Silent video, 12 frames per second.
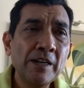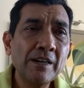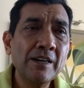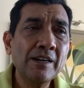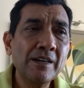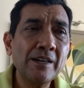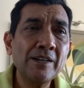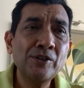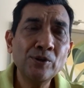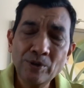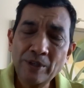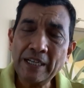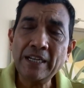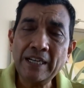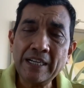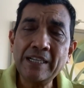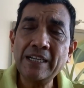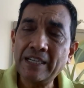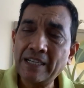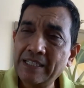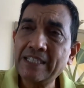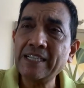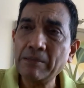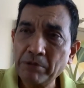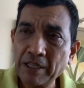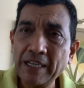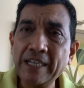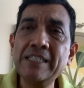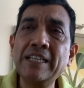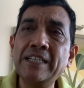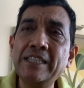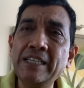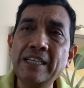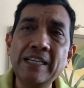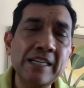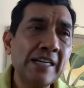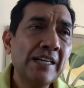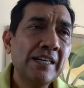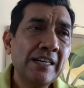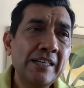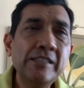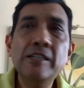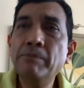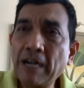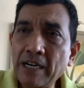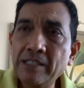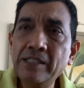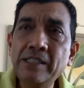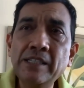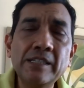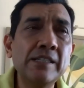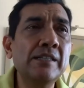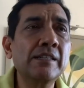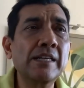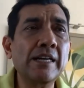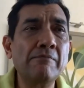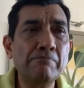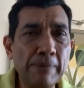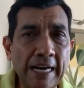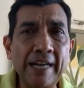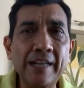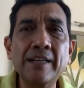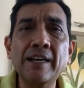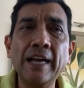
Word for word: uh, no, let, let, let it stabilize, let the uh, demand uh, come back,